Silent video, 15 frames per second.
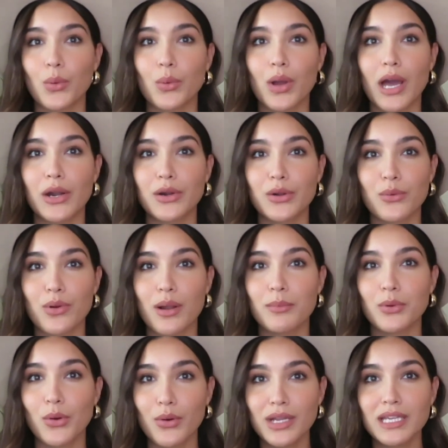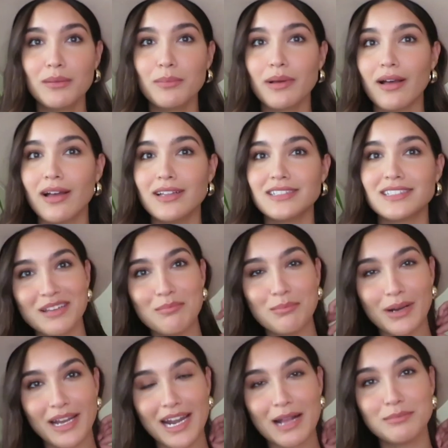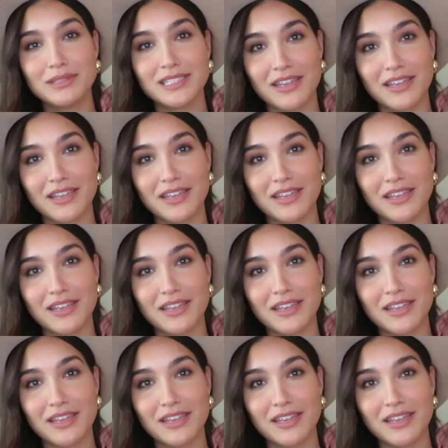I don't know where I'm going, but I'm